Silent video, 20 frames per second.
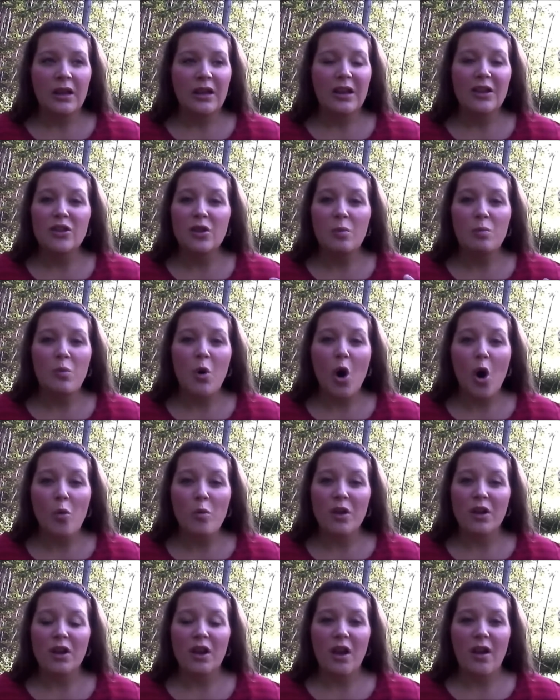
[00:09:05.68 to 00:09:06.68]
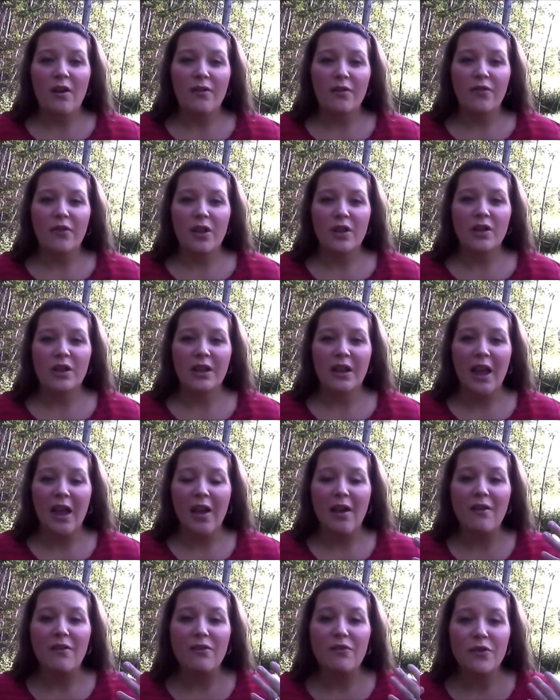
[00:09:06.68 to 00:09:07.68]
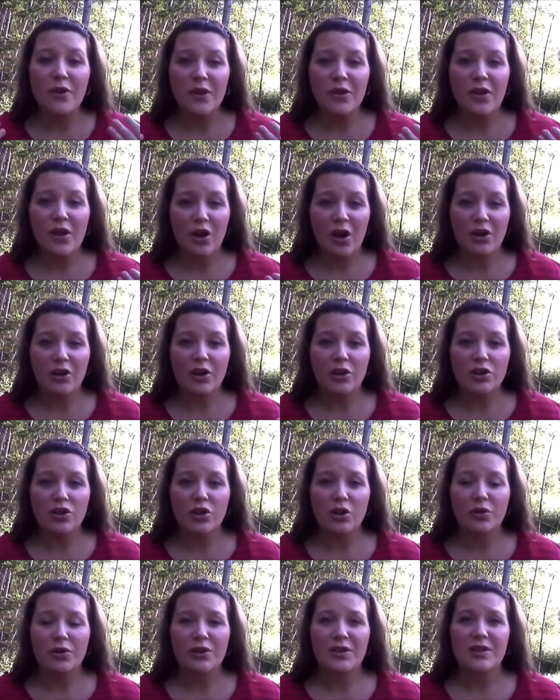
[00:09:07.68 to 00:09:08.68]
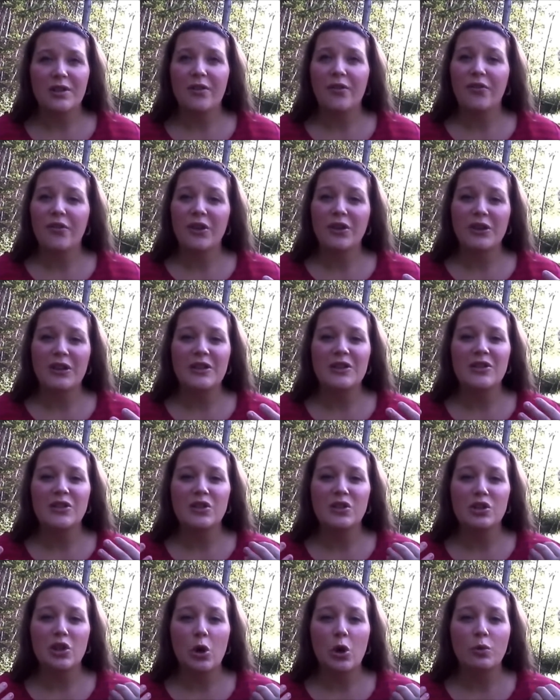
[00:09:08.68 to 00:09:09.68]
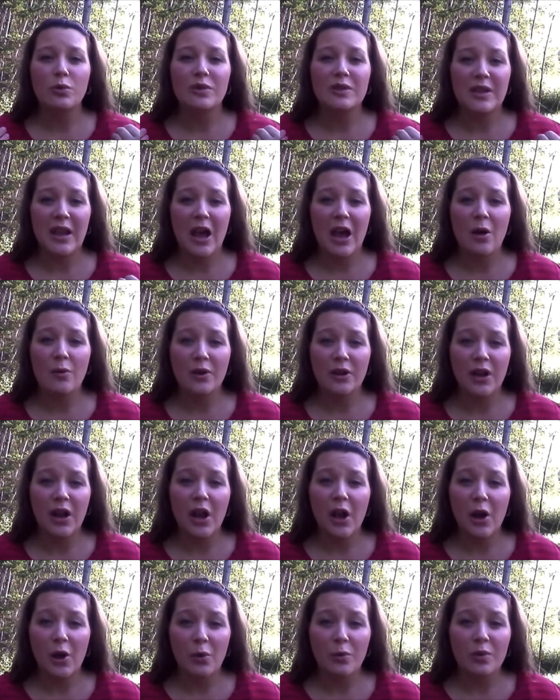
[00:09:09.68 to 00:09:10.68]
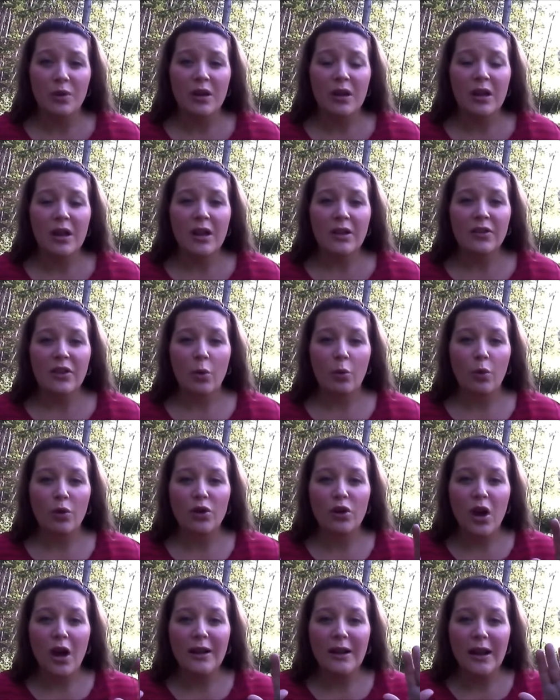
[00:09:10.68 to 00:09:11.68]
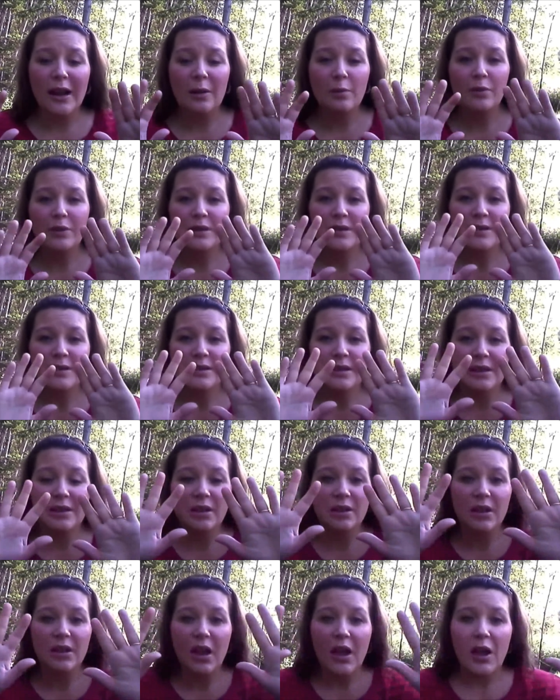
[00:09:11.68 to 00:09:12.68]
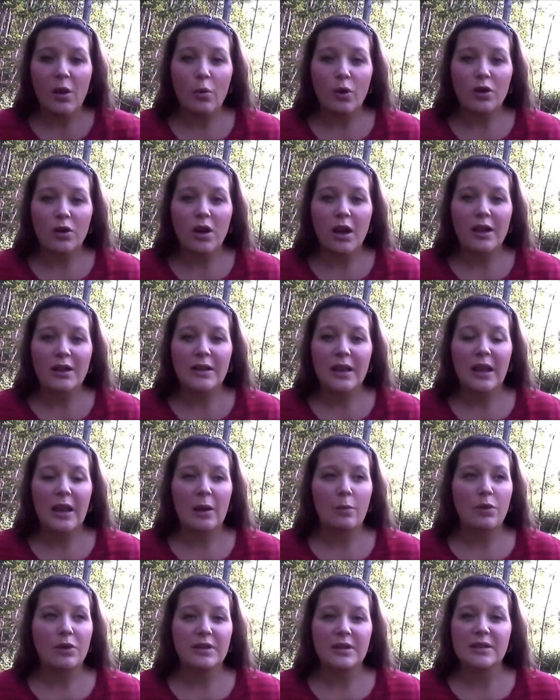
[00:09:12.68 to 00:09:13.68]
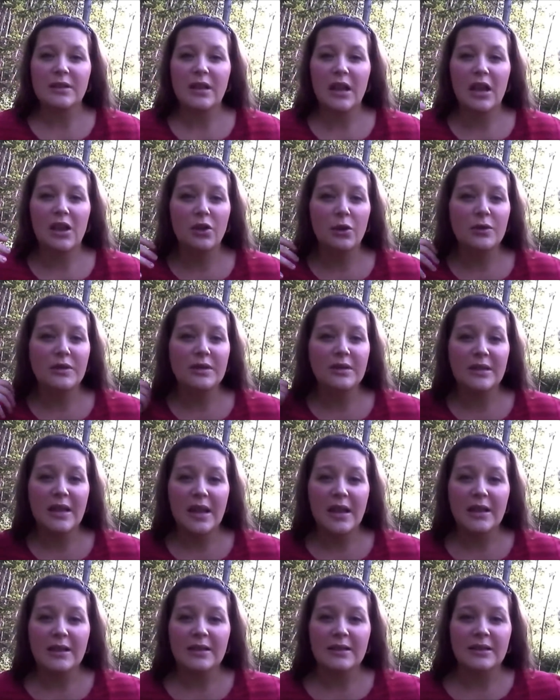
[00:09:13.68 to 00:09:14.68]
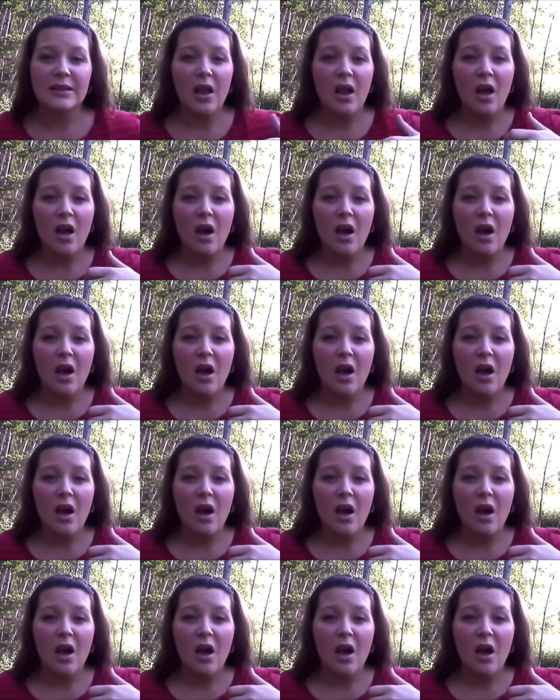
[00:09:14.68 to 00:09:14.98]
in the moment of feeling everything on our shoulders, of feeling so down and out, that we're not able to see the light. We're not able to take those things